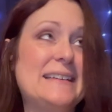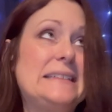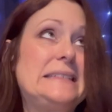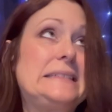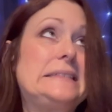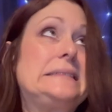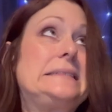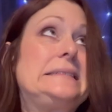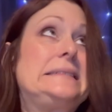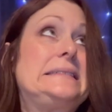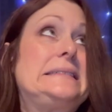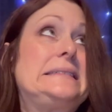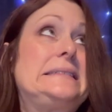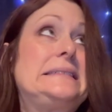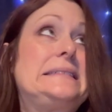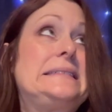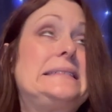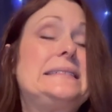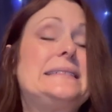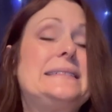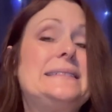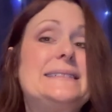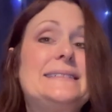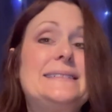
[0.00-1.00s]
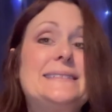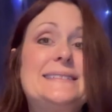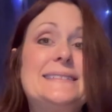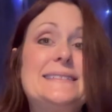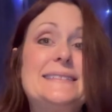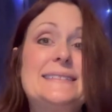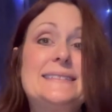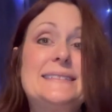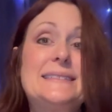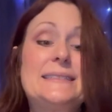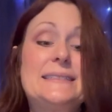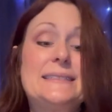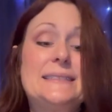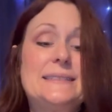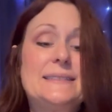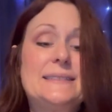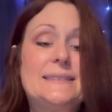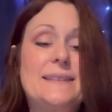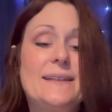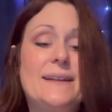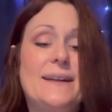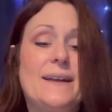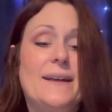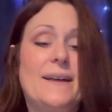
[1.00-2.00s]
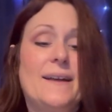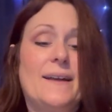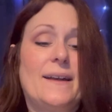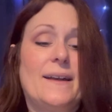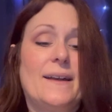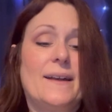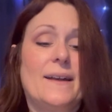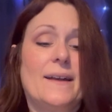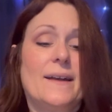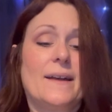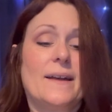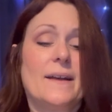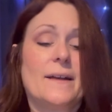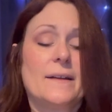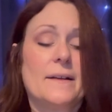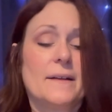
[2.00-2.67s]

Nobody speaks.